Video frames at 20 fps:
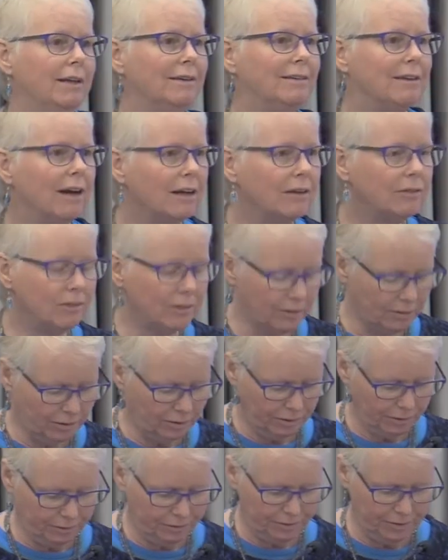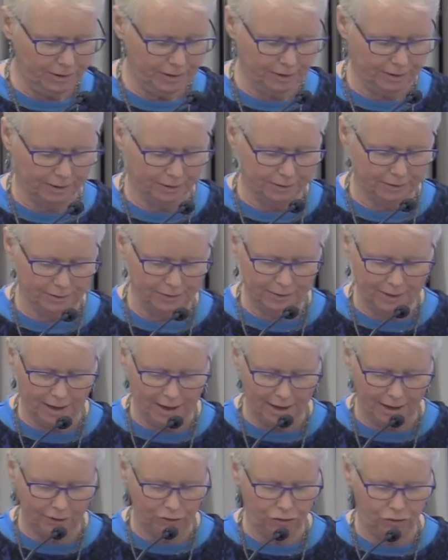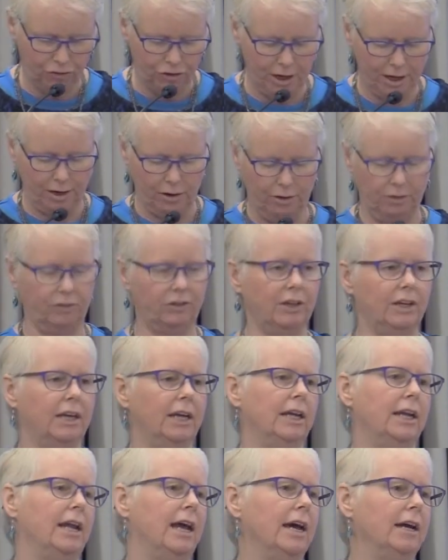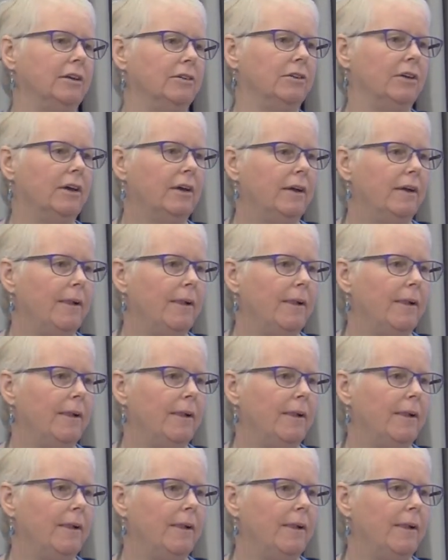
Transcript: dozens of fields share to connect